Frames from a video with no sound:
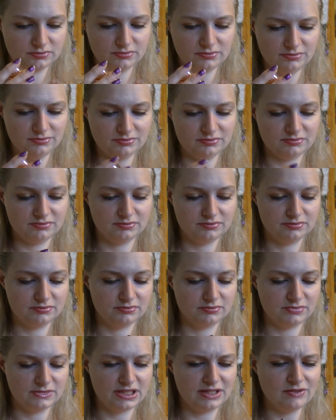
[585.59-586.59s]
Hmm.
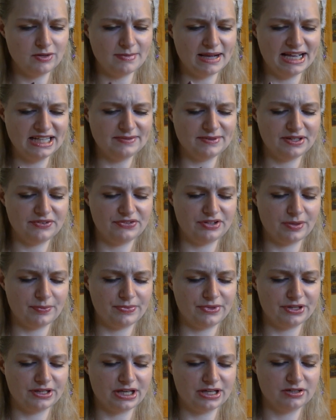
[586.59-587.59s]
It reminds me of
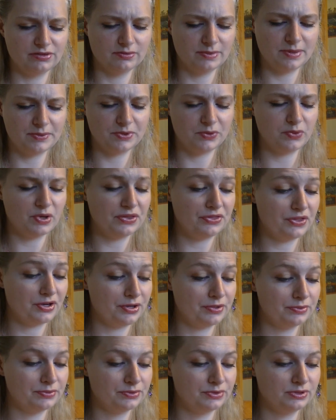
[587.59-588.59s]
something. I don't remember what,
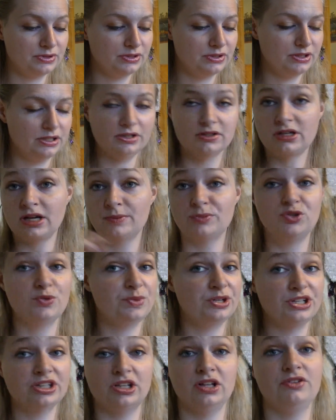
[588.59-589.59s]
though. It'll come to
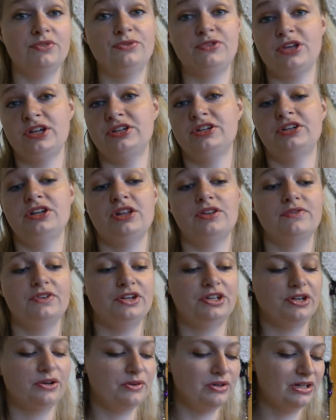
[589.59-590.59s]
me and I'll say in another
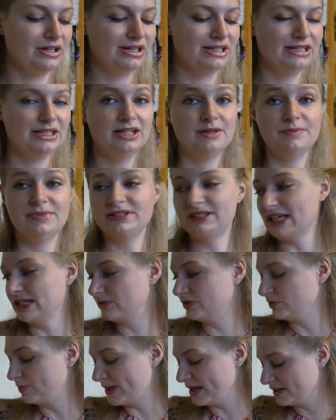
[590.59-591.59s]
video. But that's
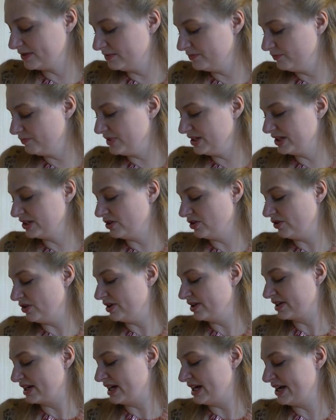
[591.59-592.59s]
just my mini
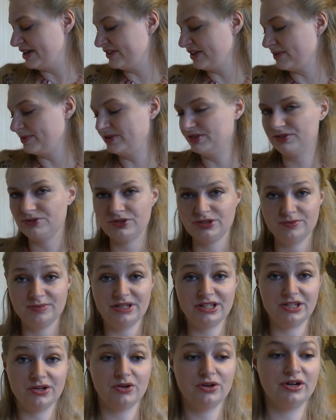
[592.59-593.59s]
haul, guys. I've been doing
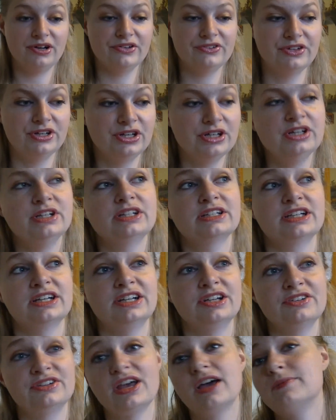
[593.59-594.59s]
mini hauls
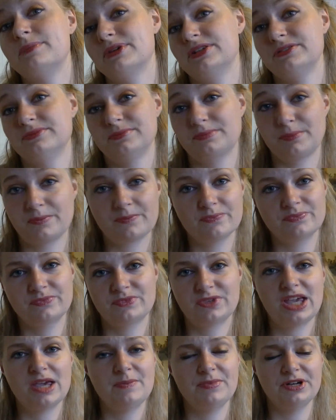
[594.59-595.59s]
because I've been
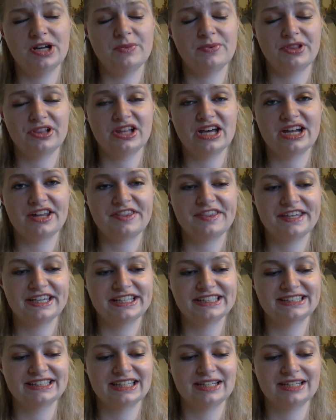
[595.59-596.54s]
keeping up with a lot of things.